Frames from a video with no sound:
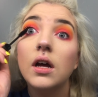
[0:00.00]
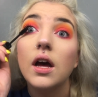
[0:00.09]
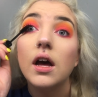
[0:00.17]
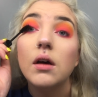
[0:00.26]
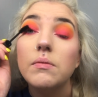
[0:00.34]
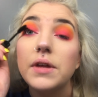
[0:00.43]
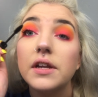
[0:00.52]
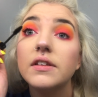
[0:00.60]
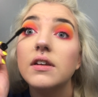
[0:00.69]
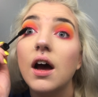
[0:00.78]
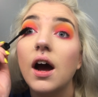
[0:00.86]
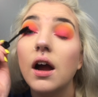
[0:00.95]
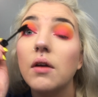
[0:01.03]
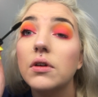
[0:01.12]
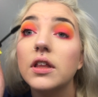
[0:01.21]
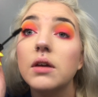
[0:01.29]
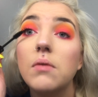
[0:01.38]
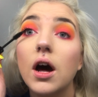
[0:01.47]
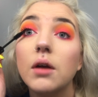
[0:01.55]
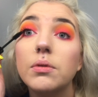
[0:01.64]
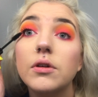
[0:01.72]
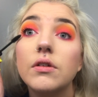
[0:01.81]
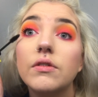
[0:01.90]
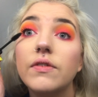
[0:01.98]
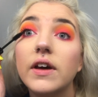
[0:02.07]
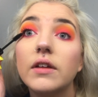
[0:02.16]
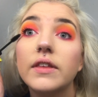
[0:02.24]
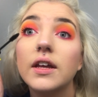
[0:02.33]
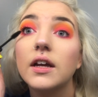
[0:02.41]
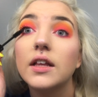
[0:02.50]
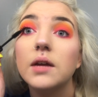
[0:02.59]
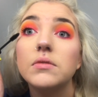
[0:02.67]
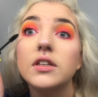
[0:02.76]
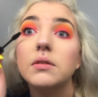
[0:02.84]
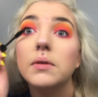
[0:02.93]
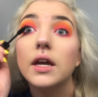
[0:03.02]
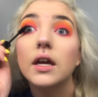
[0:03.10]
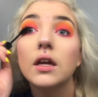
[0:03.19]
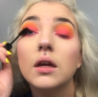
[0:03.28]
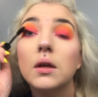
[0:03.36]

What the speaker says: It is not really waterproof. I don't think it claims to be.